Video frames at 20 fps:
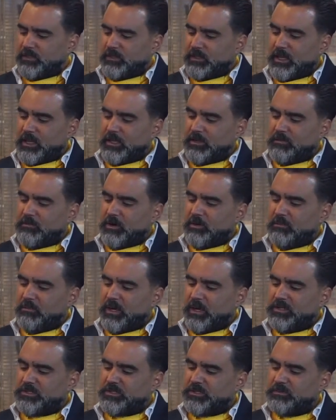Thank you very
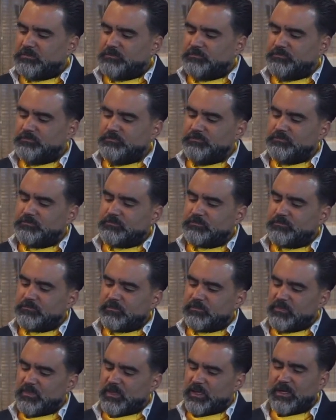much,
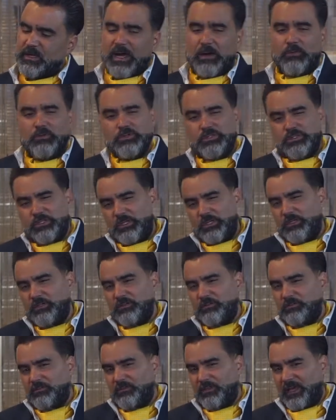and I will see
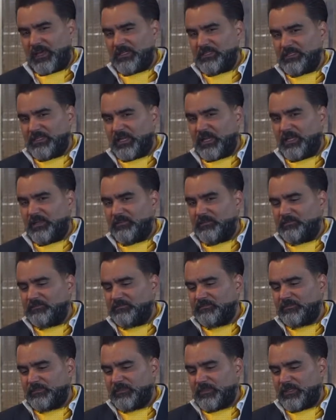you again
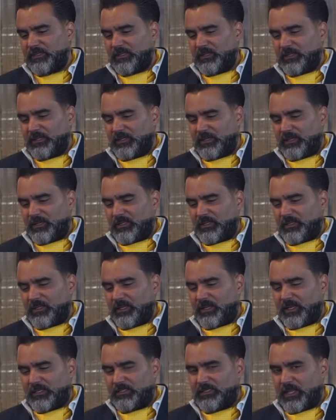in the
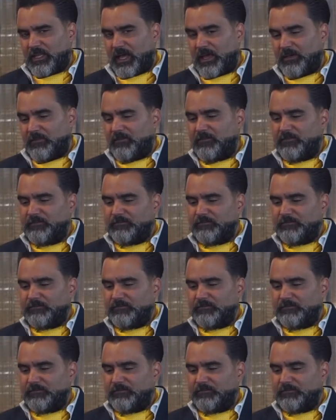next live